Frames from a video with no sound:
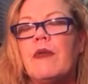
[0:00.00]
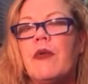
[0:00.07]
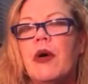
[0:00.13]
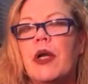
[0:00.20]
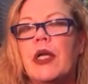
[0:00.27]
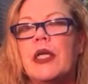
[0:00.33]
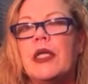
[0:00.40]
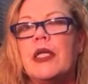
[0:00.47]

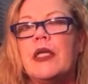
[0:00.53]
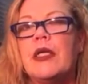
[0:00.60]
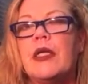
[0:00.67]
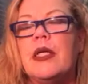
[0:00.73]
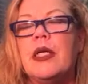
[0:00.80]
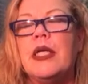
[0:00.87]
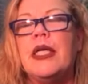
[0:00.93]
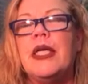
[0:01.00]
want to
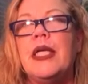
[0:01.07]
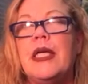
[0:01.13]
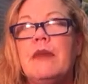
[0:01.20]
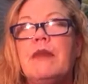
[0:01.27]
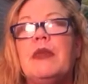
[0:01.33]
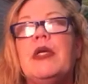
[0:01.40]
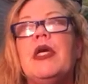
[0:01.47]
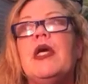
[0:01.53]

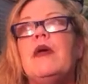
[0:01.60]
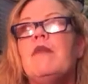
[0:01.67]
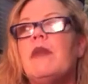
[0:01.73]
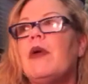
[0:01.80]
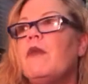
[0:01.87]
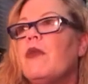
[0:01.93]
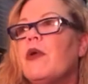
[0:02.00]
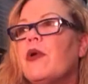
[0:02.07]
keep
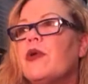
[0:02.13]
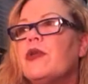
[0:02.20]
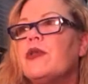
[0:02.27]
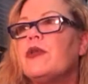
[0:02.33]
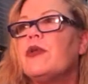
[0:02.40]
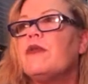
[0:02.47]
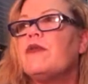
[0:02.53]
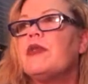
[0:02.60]
my work
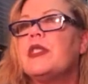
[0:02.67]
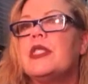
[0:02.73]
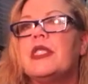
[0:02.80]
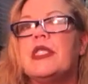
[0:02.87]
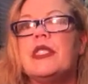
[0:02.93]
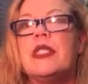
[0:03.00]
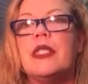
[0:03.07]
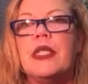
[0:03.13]

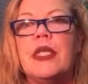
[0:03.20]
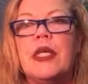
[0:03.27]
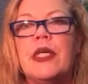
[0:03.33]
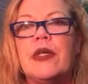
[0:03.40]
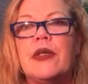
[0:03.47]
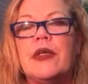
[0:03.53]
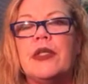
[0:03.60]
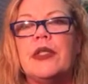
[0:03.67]
surfaces
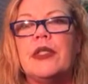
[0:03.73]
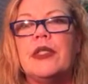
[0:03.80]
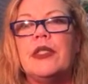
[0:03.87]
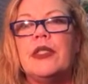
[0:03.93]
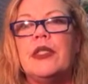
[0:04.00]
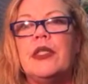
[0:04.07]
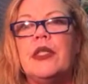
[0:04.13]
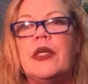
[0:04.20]
clear,
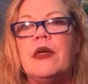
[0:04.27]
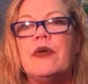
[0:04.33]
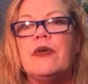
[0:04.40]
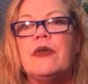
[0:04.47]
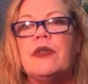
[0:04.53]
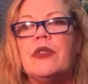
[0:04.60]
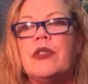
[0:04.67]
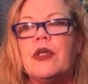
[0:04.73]

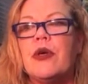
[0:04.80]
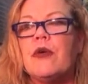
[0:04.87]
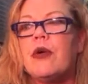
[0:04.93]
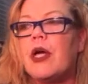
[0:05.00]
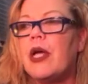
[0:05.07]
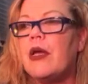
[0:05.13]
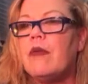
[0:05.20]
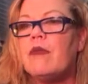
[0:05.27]
so
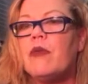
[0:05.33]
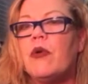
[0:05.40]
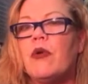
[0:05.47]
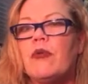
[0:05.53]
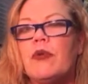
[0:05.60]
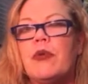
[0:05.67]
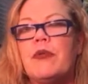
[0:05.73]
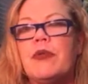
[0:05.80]
I have
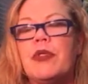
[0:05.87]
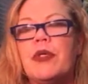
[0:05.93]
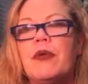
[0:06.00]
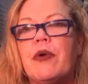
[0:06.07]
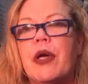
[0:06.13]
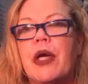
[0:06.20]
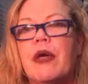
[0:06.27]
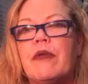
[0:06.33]
more room to
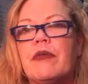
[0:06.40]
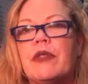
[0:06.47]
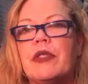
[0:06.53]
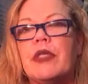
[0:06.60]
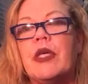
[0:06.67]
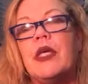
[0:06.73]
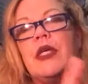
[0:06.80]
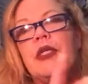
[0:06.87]
craft.
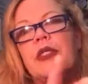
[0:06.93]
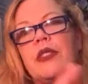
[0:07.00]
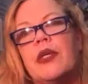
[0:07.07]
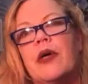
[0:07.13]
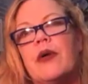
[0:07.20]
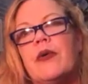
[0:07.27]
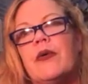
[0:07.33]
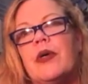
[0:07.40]

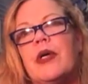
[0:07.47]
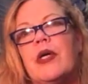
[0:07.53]
So